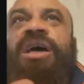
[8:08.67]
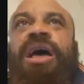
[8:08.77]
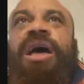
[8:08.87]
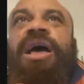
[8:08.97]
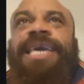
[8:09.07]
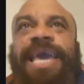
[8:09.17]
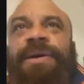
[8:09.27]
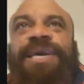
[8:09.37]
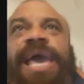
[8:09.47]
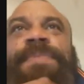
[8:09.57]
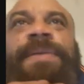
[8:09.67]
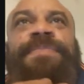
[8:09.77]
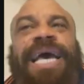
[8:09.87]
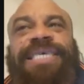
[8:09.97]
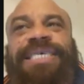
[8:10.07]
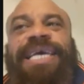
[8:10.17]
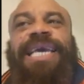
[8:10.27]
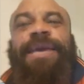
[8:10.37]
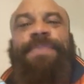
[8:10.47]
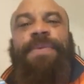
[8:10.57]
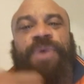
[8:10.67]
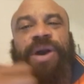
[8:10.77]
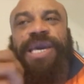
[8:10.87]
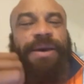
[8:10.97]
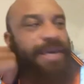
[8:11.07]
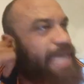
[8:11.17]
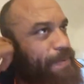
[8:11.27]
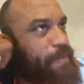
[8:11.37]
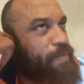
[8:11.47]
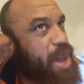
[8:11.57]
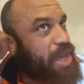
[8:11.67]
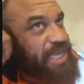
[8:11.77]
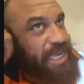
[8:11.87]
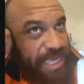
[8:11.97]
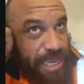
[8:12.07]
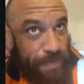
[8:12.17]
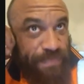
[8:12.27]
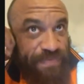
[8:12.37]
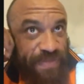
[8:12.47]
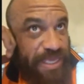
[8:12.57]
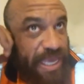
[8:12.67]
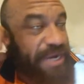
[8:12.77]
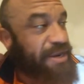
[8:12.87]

keep him guessing, keep him working, keep him thinking.